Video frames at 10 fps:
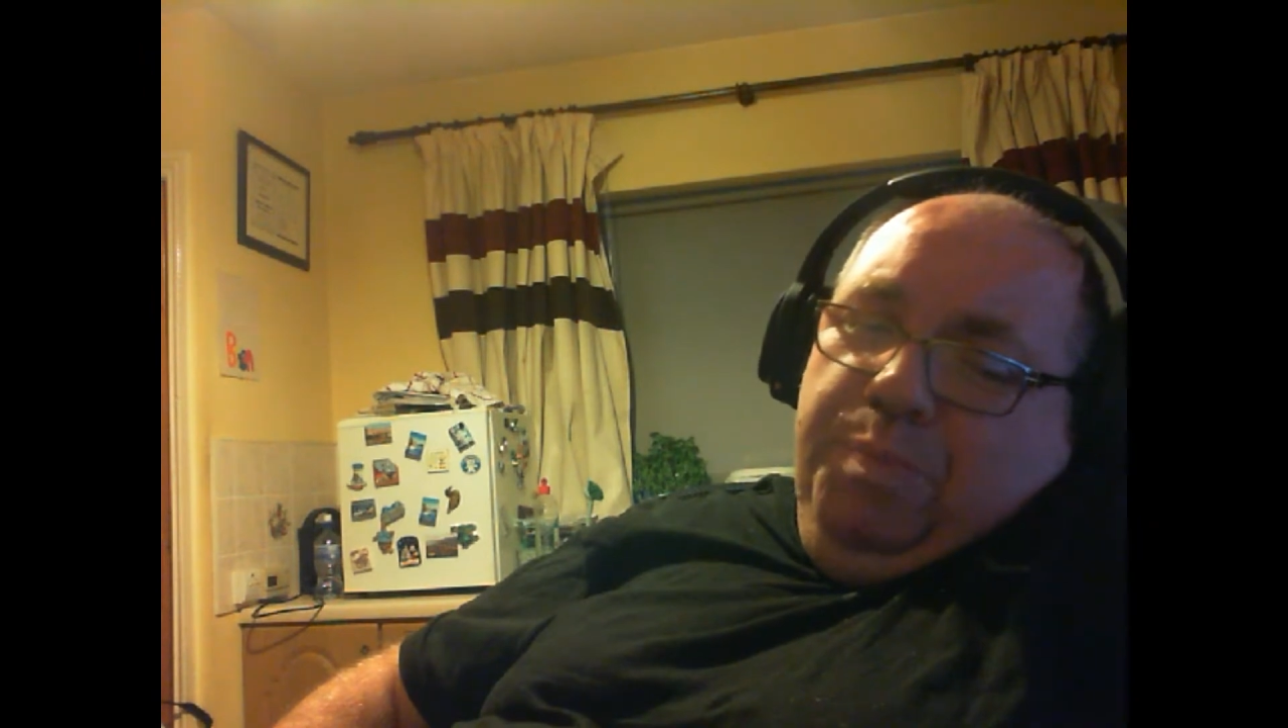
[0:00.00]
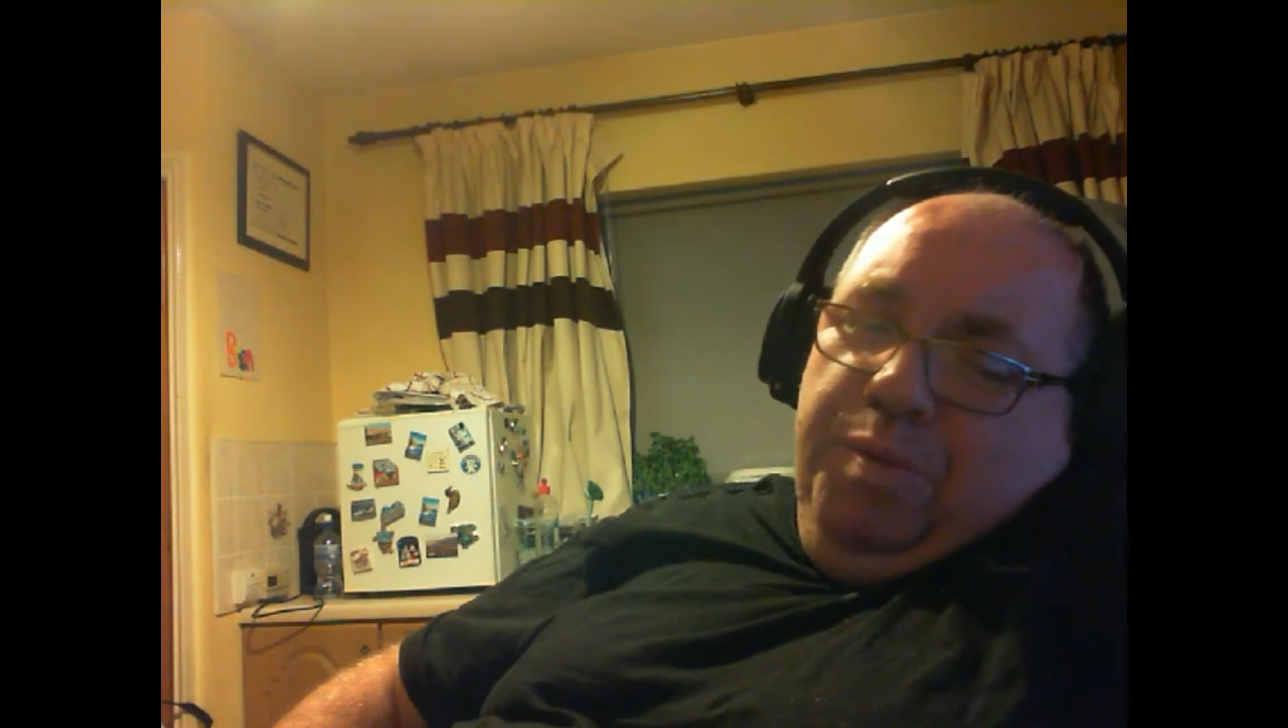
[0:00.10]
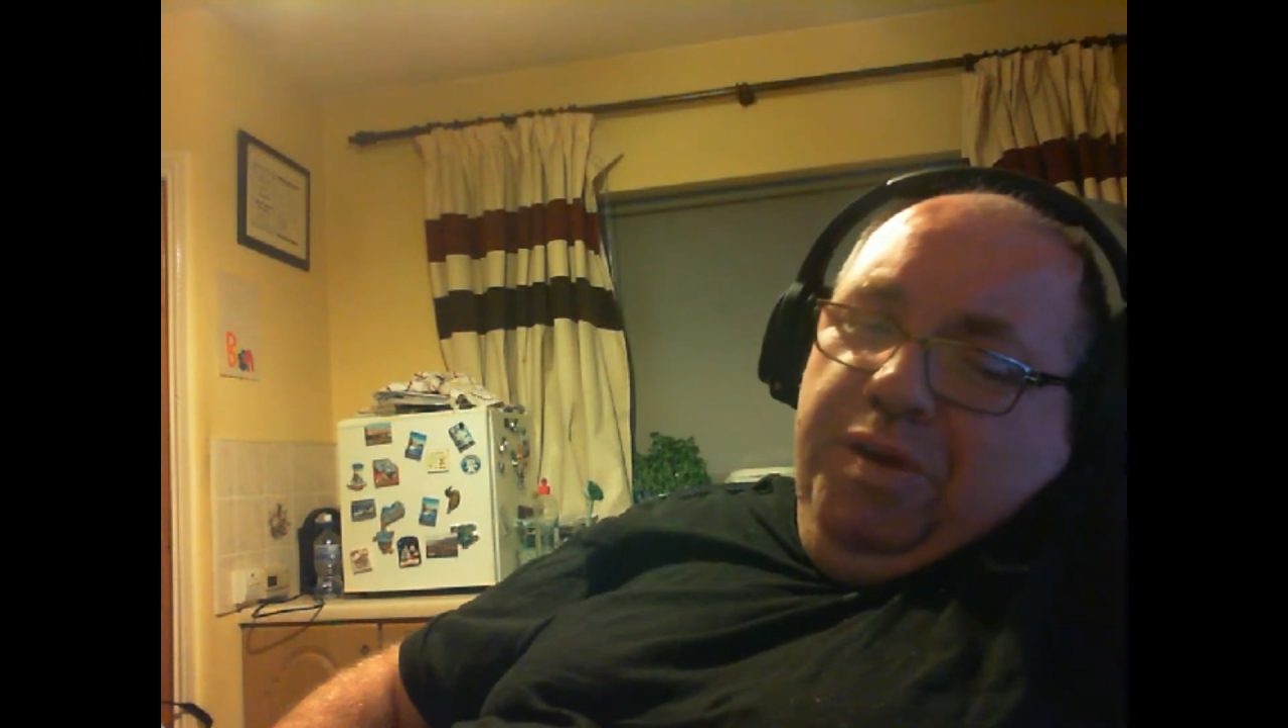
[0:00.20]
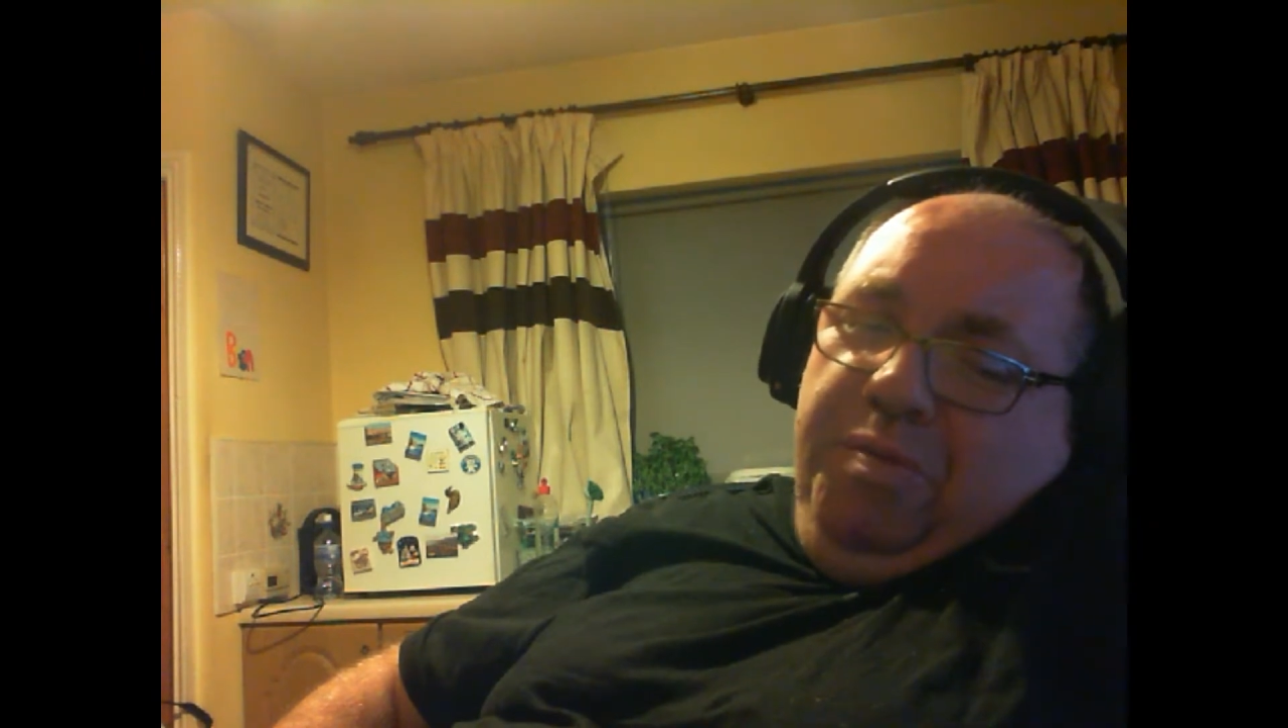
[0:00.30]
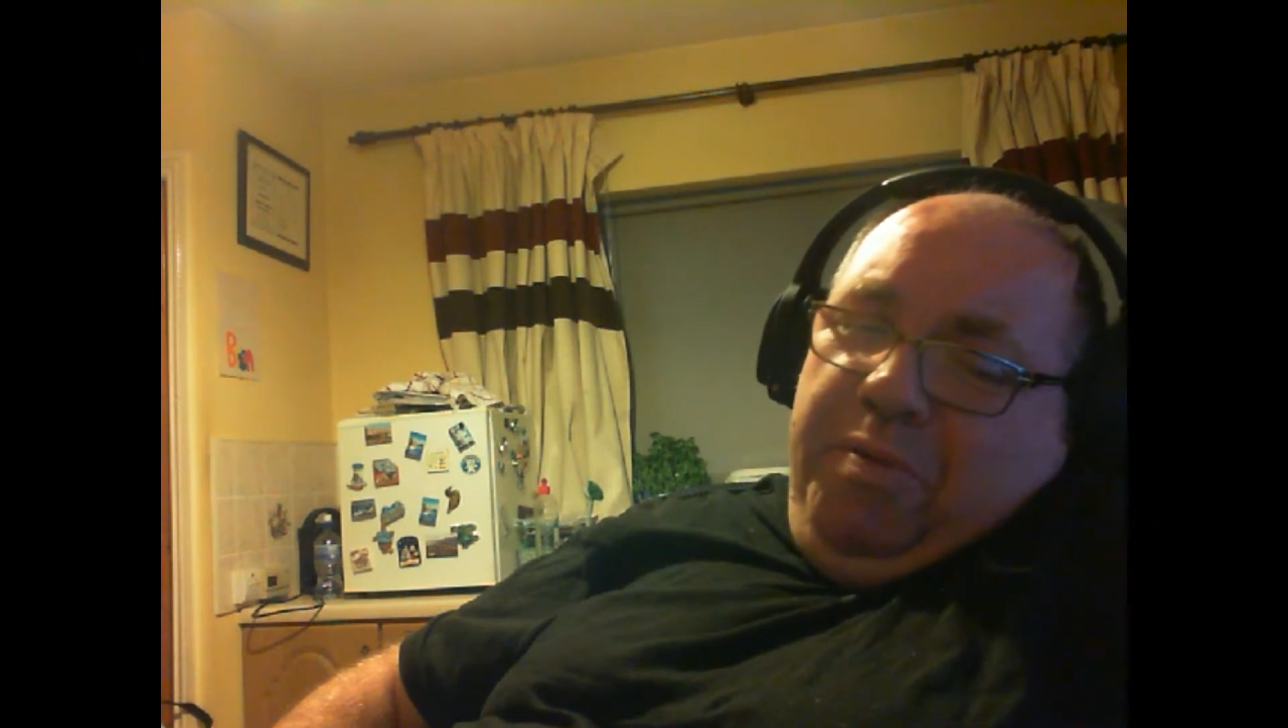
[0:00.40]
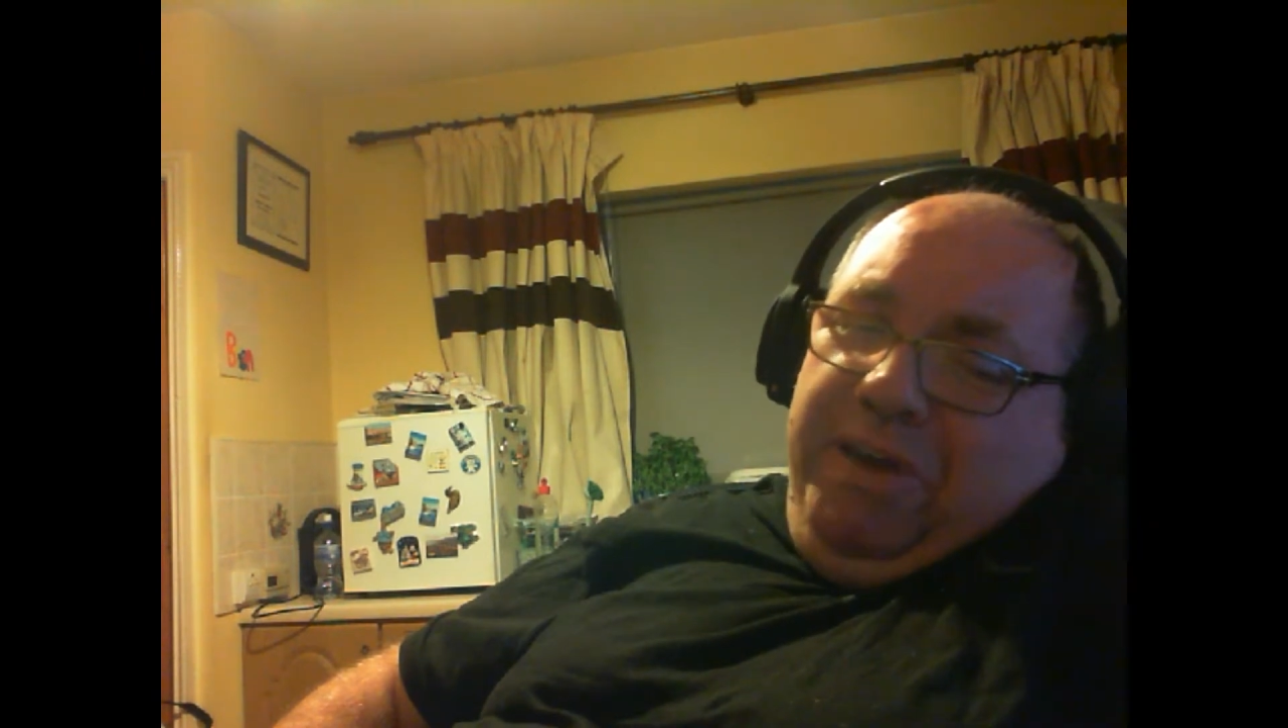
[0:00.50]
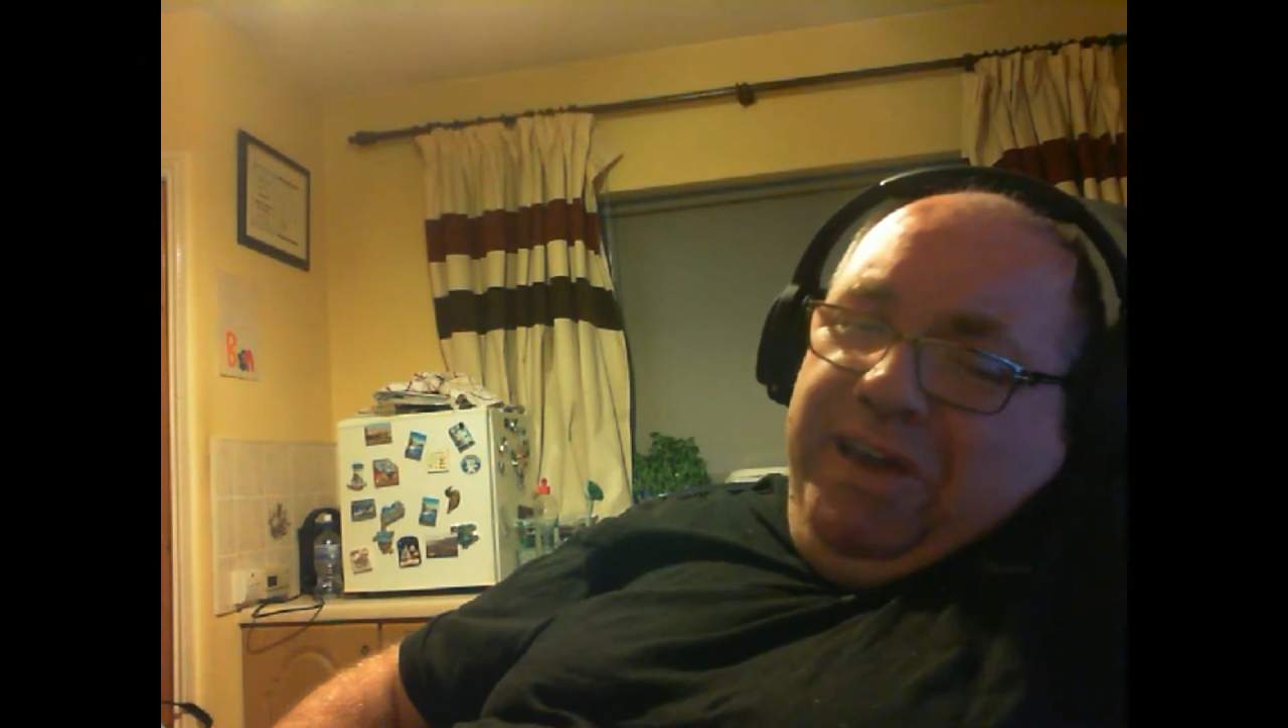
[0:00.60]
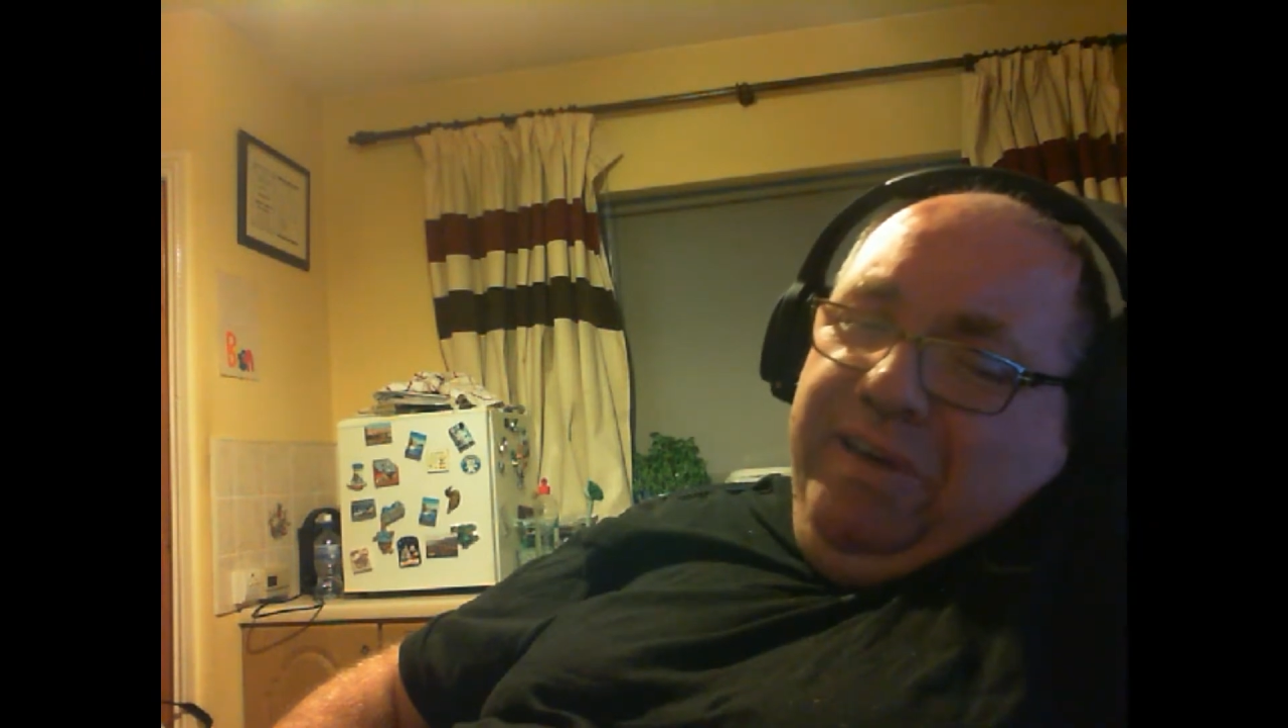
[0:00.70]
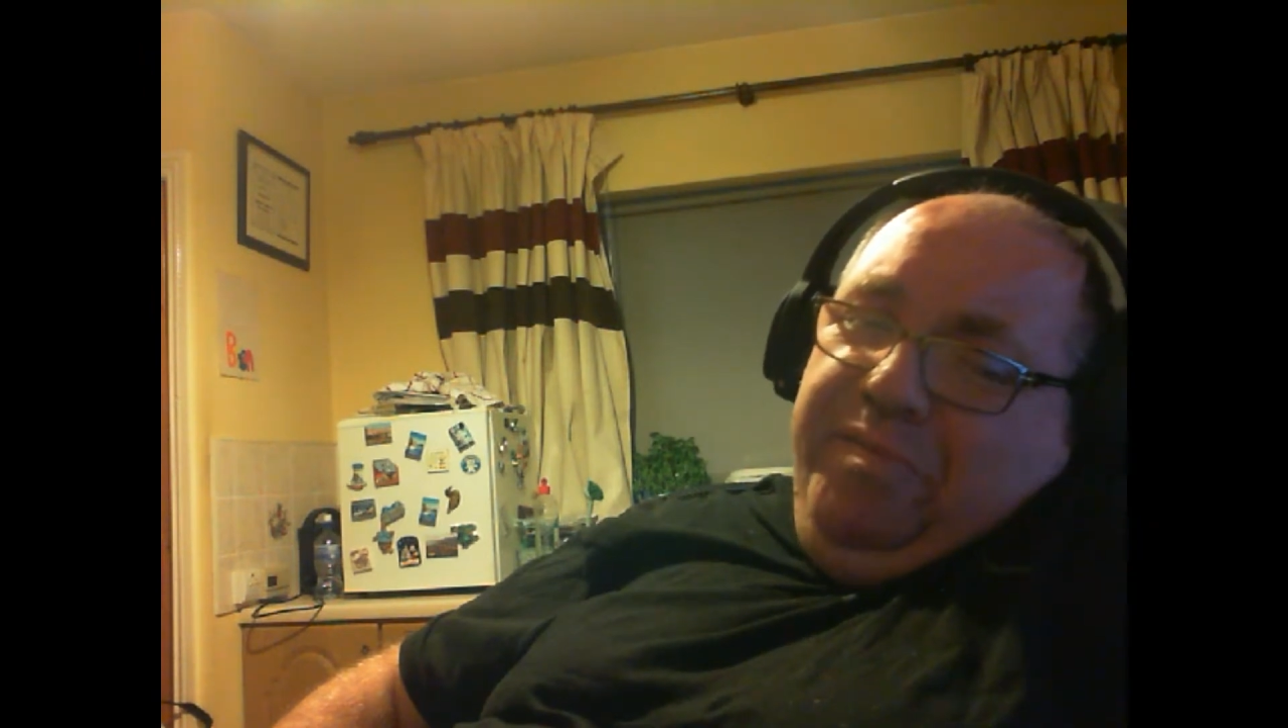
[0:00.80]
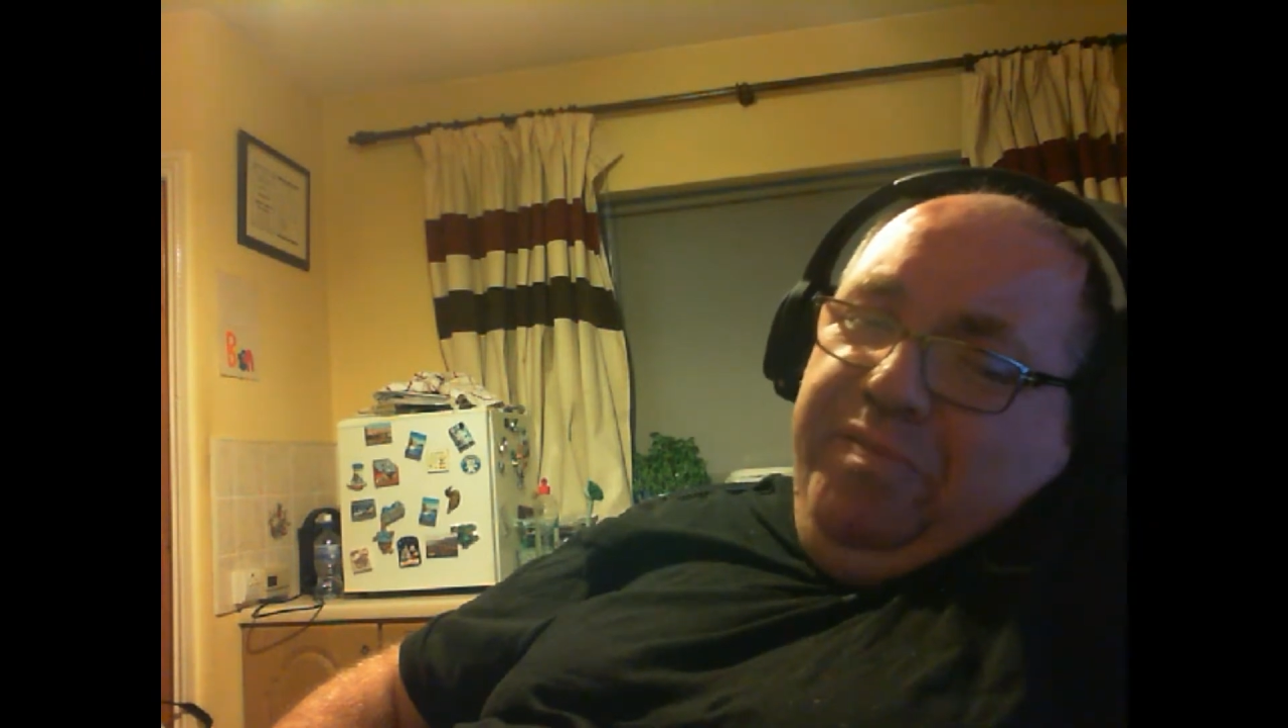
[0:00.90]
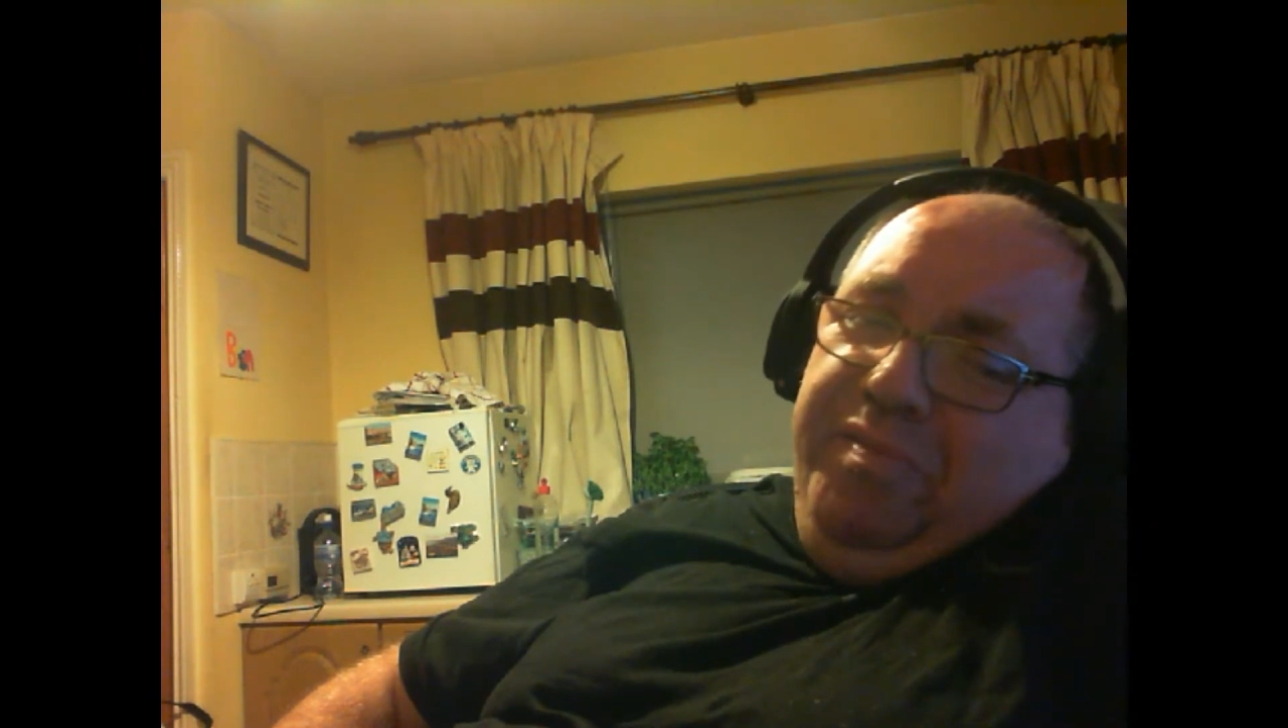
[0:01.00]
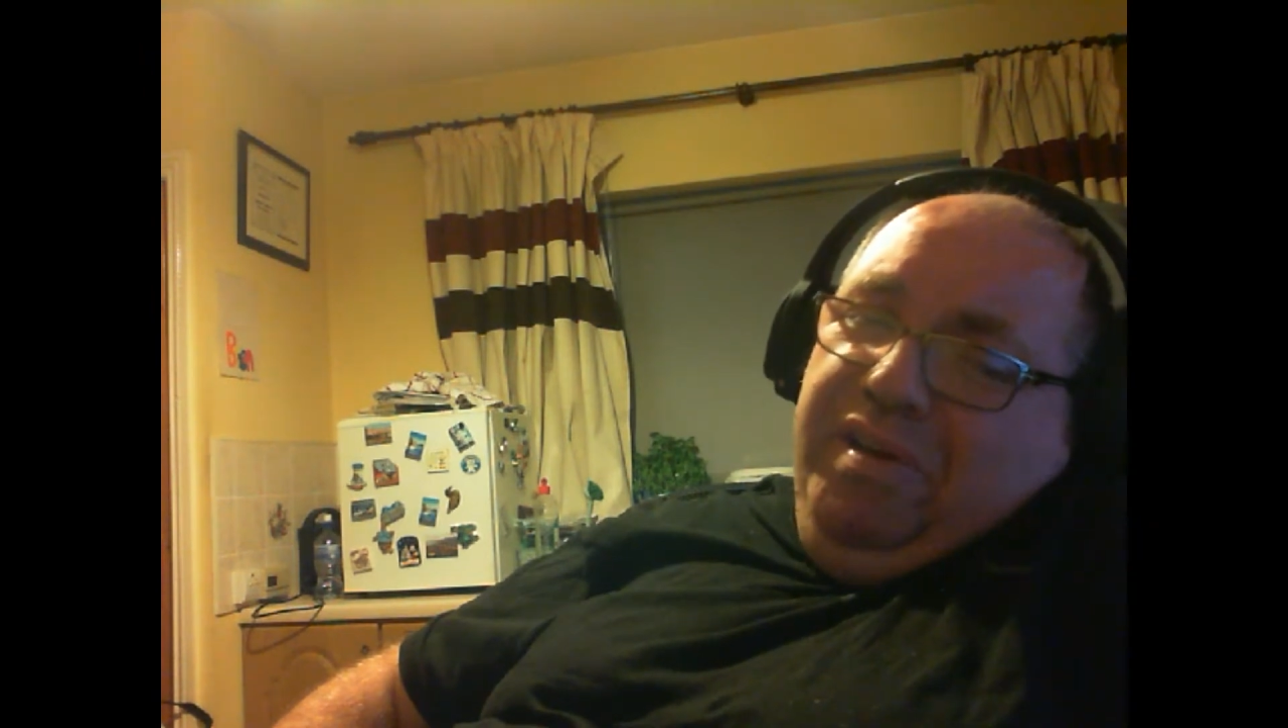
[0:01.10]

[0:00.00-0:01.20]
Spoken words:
by way of